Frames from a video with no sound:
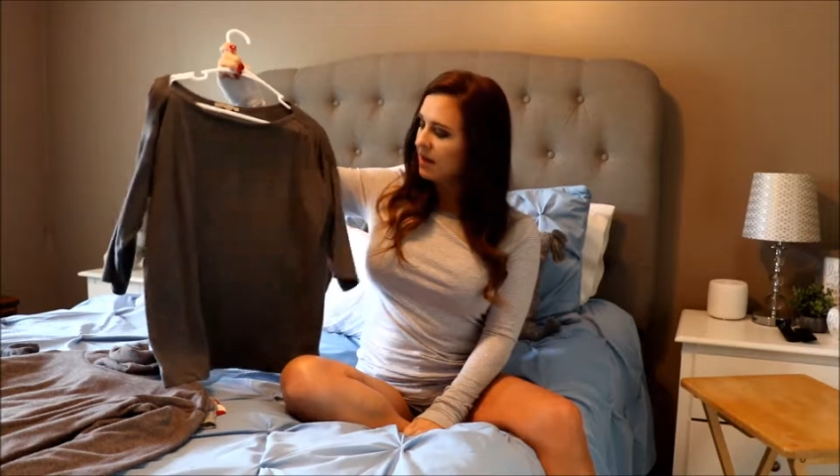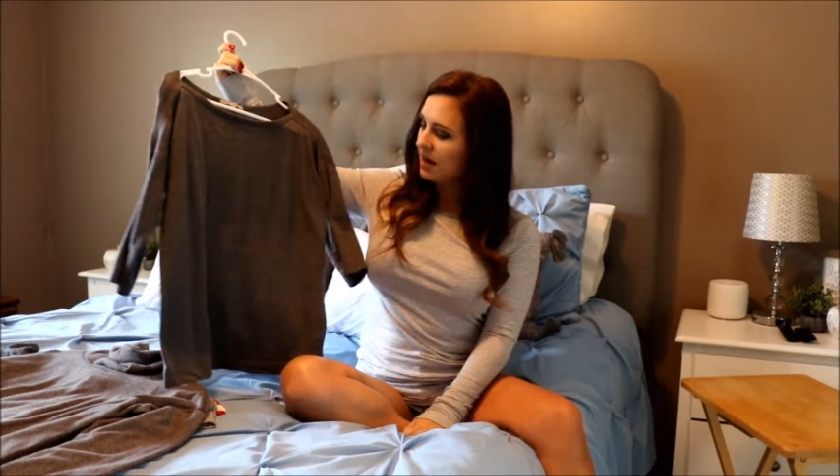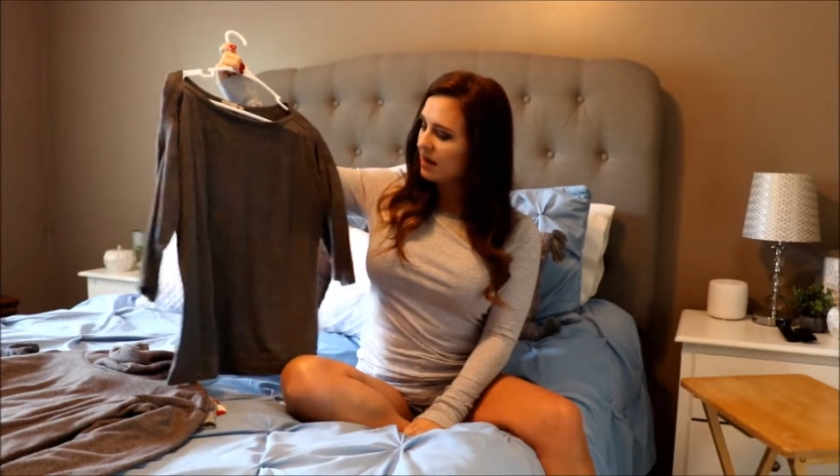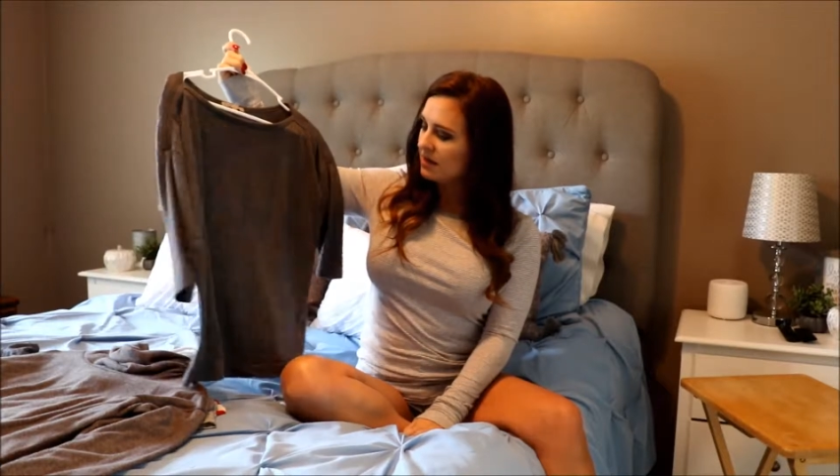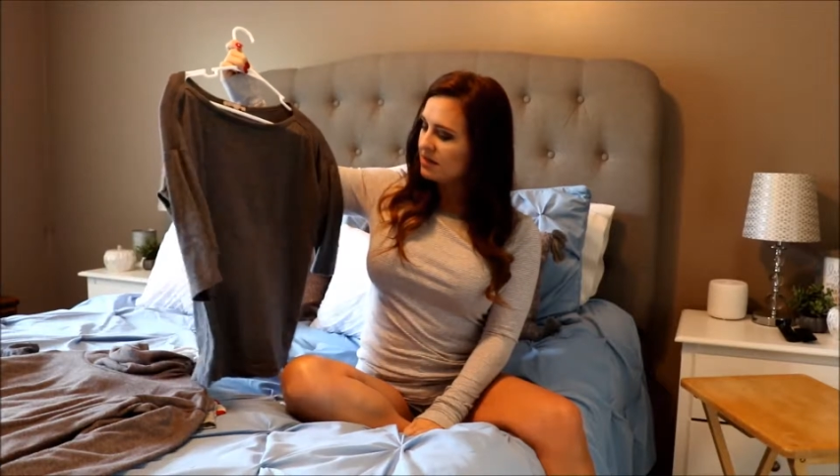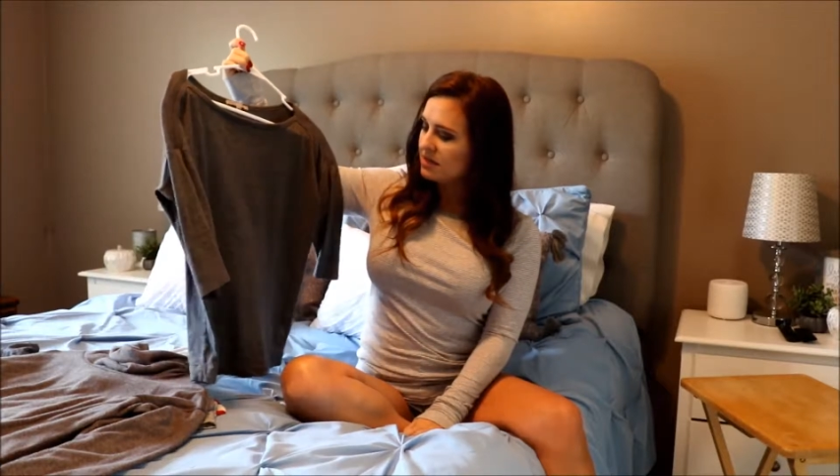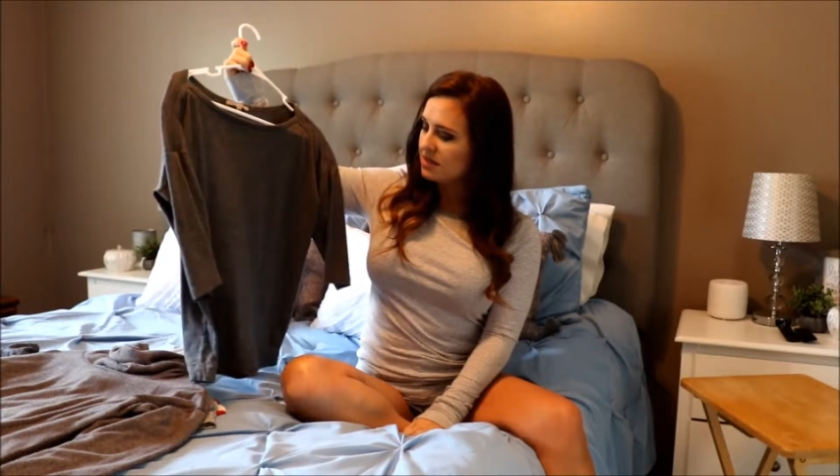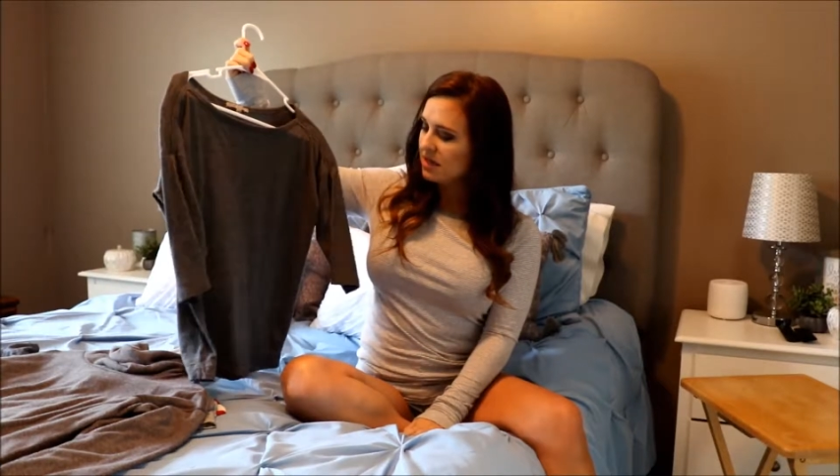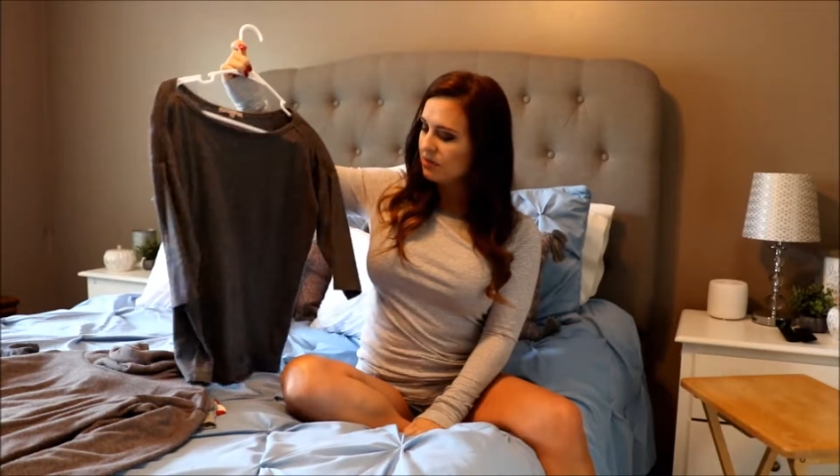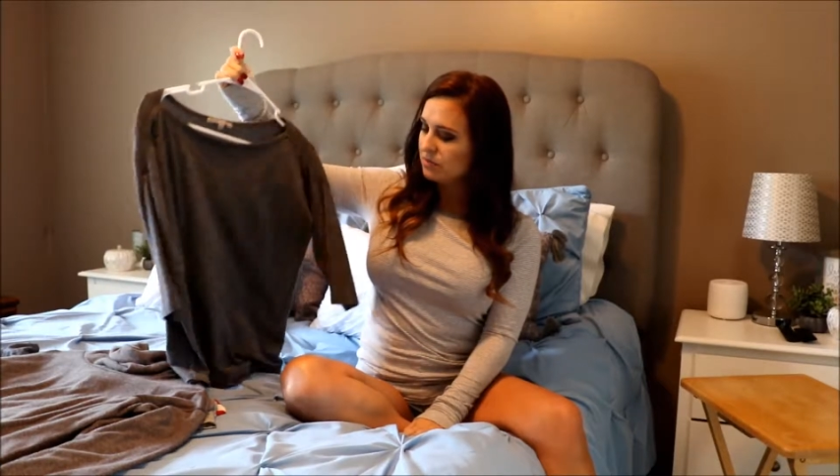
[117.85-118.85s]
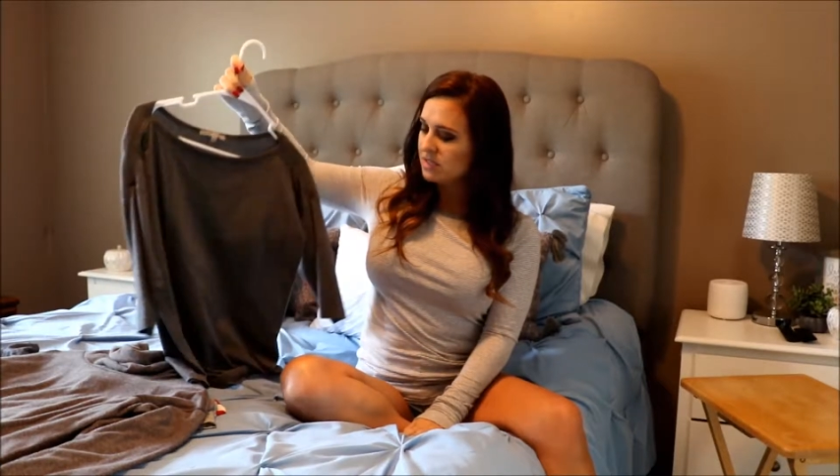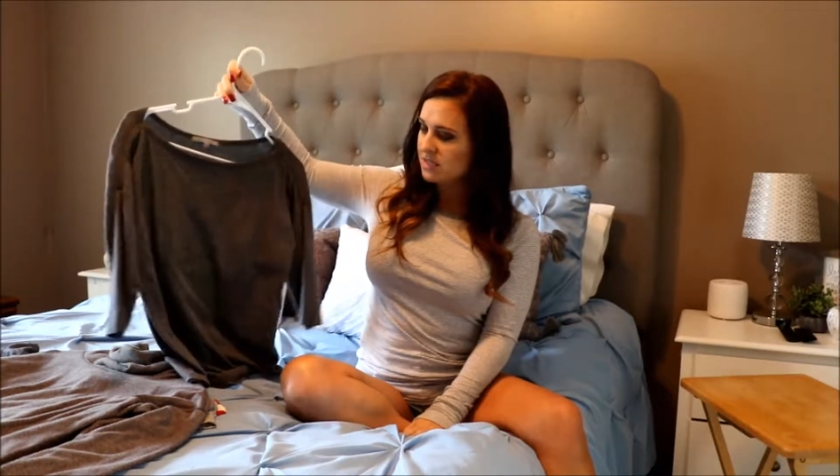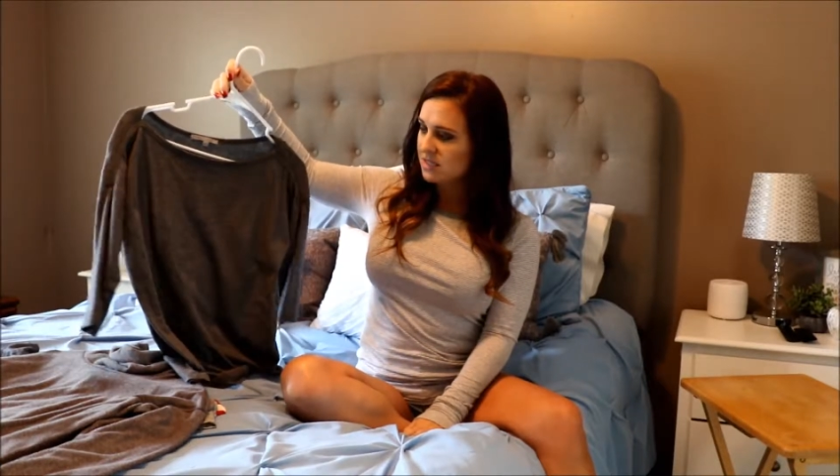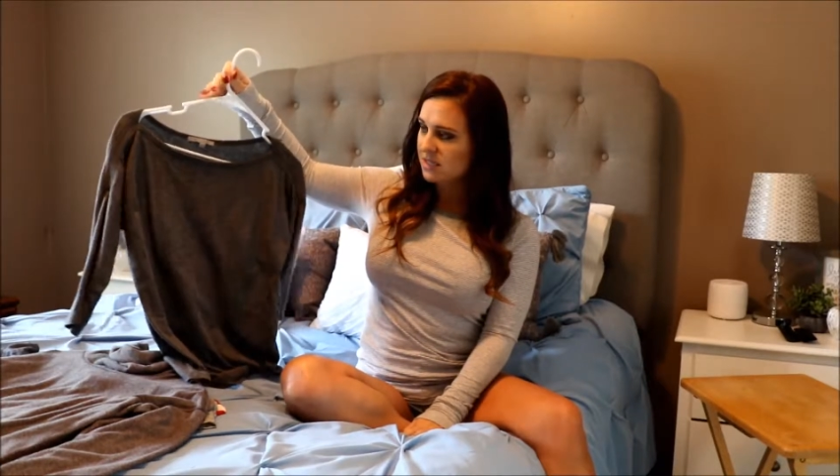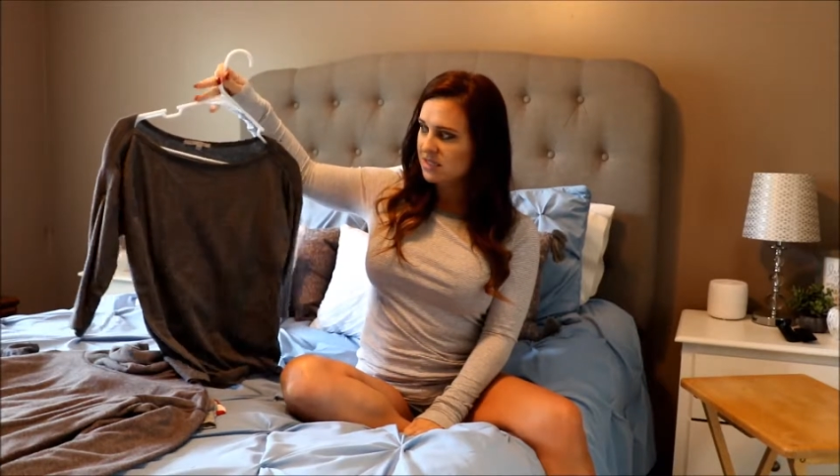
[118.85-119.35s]
and it was
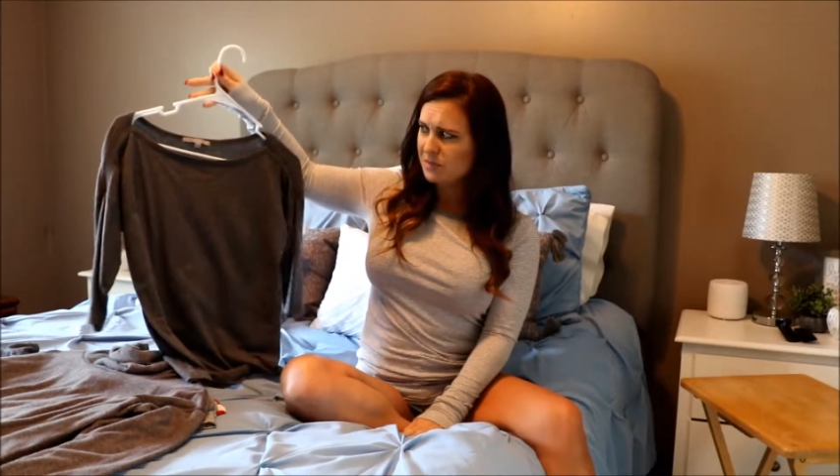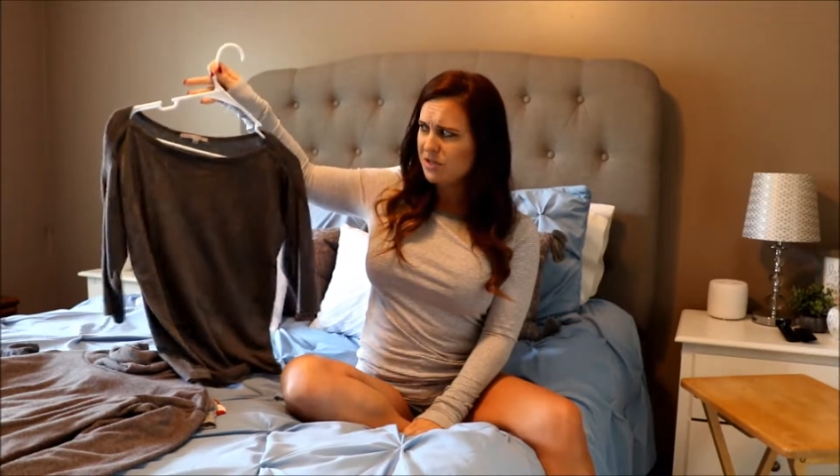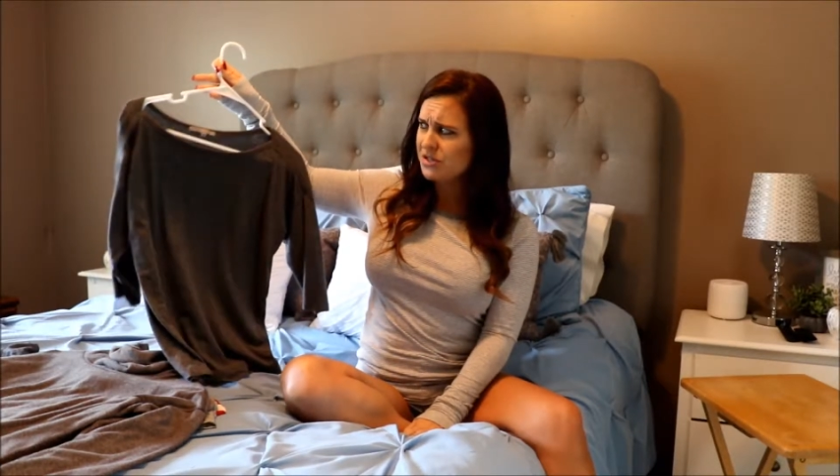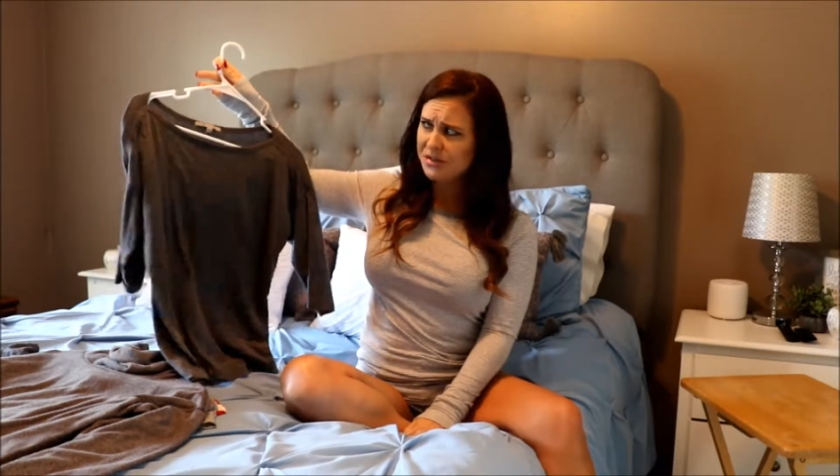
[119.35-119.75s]
the special